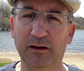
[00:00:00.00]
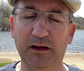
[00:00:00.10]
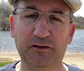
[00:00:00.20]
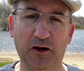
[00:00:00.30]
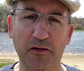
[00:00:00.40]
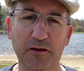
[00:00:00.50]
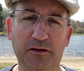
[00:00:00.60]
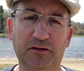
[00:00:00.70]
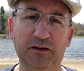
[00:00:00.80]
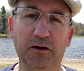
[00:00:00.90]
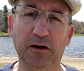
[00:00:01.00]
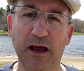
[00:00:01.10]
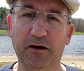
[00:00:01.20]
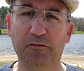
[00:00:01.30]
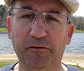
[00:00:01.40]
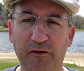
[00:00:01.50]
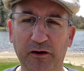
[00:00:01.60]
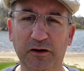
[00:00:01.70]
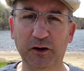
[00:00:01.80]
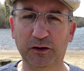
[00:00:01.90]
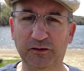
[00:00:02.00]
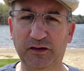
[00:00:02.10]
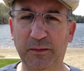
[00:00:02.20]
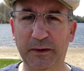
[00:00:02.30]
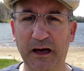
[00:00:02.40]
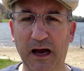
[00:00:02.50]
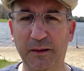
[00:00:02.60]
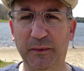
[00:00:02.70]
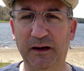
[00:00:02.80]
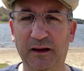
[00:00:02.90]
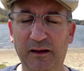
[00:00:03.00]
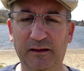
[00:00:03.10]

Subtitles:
It's on the Saranac River. You can see behind me.